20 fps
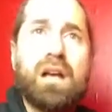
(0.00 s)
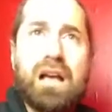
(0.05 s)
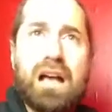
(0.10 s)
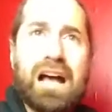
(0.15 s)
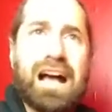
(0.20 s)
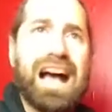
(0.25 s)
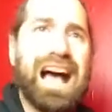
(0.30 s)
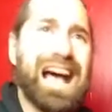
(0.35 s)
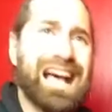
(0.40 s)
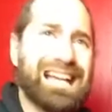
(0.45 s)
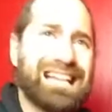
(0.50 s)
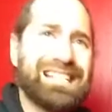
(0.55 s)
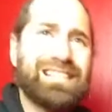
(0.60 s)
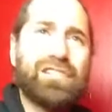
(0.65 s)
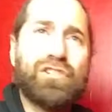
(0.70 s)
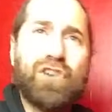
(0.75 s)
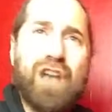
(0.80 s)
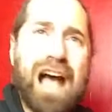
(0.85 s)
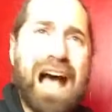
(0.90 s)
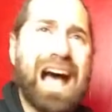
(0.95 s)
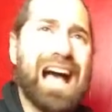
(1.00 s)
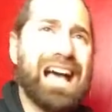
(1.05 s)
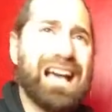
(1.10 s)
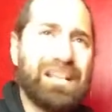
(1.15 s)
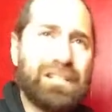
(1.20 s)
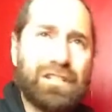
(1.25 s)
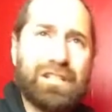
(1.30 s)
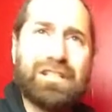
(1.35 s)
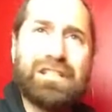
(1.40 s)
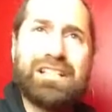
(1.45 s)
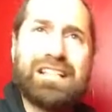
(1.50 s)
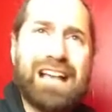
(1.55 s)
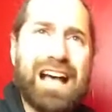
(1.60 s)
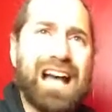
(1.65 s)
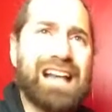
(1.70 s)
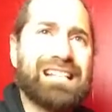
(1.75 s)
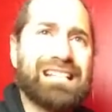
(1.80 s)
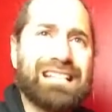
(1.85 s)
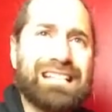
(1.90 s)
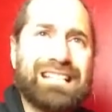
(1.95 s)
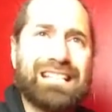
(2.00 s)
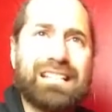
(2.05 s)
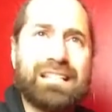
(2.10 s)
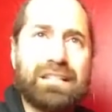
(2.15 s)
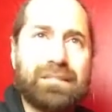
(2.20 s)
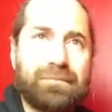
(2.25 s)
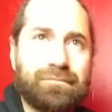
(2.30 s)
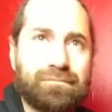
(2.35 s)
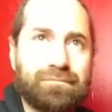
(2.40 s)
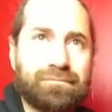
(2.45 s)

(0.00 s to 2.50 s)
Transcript: has dried to dust,